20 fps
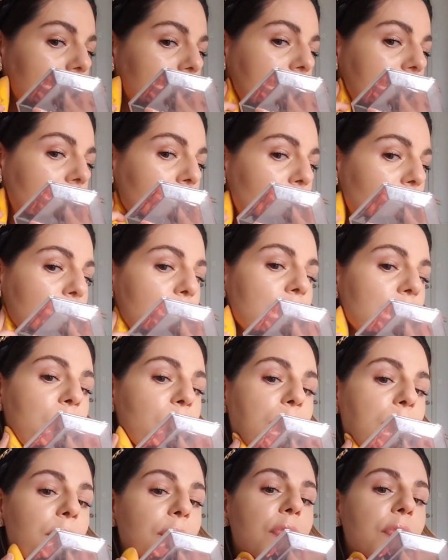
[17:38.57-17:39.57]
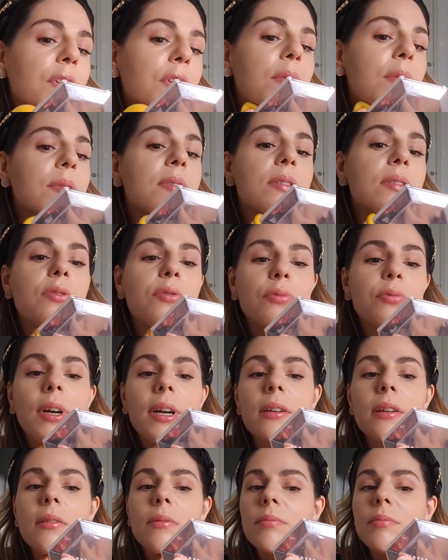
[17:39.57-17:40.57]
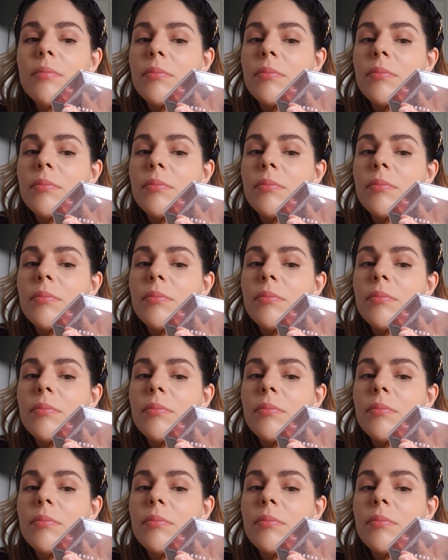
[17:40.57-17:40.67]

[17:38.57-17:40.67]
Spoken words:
different preferences, right?